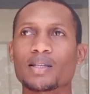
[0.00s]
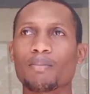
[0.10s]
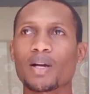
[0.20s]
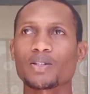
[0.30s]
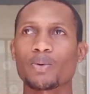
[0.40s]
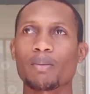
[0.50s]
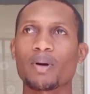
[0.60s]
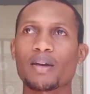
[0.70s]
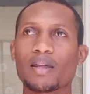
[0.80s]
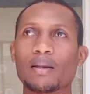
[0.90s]
It's a match
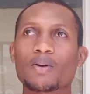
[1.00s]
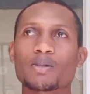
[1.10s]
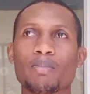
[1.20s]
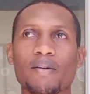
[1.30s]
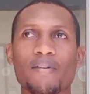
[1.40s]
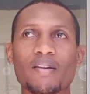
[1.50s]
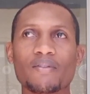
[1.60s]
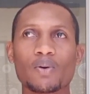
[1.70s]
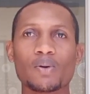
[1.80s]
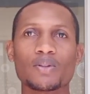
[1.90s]
whereby they lost by
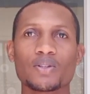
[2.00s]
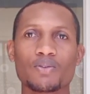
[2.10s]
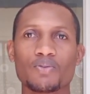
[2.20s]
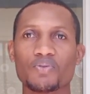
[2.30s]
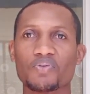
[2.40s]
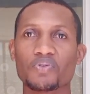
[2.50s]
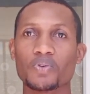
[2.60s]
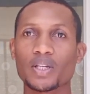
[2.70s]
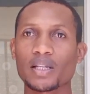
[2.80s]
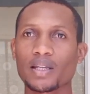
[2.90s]
5-0
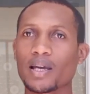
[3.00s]
to nil.